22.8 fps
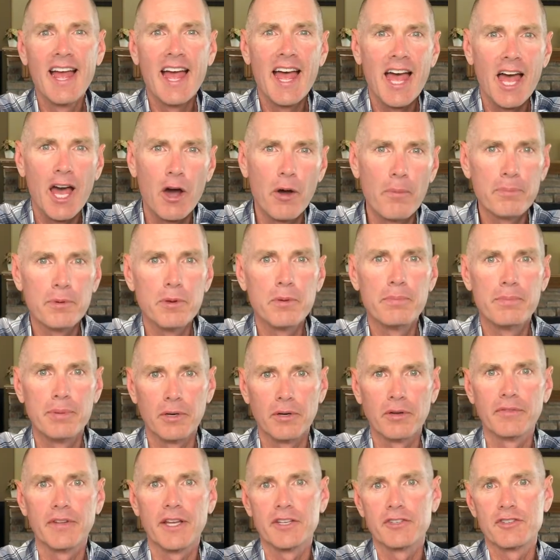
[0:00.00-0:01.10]
help you
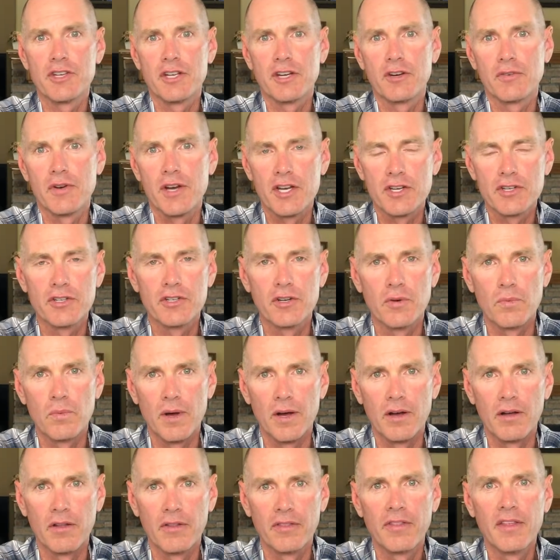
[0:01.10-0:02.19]
build that generational
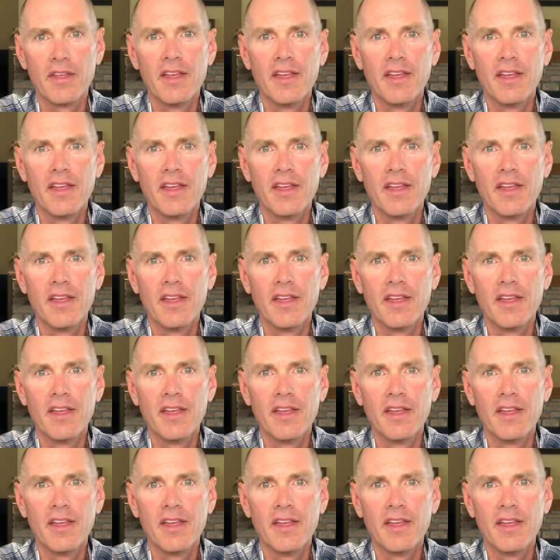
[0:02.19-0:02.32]
wealth